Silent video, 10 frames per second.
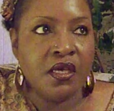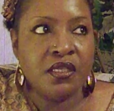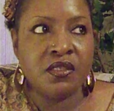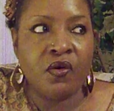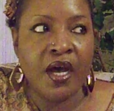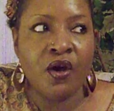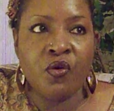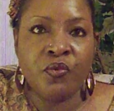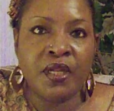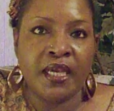So I
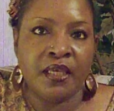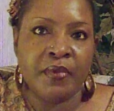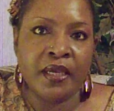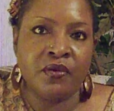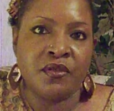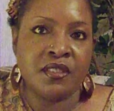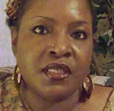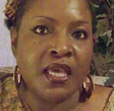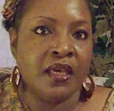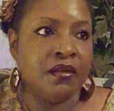hope when I get back on the
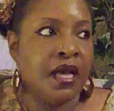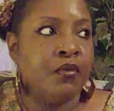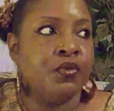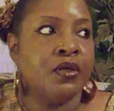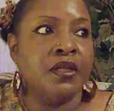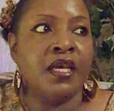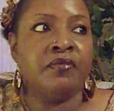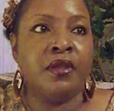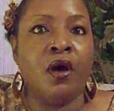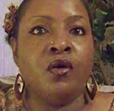scale, I will have
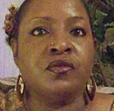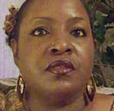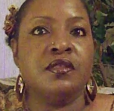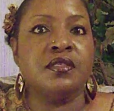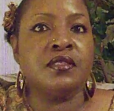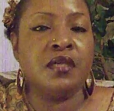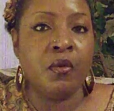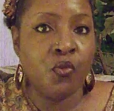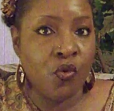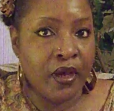lost
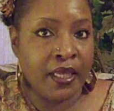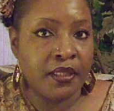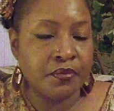some weight.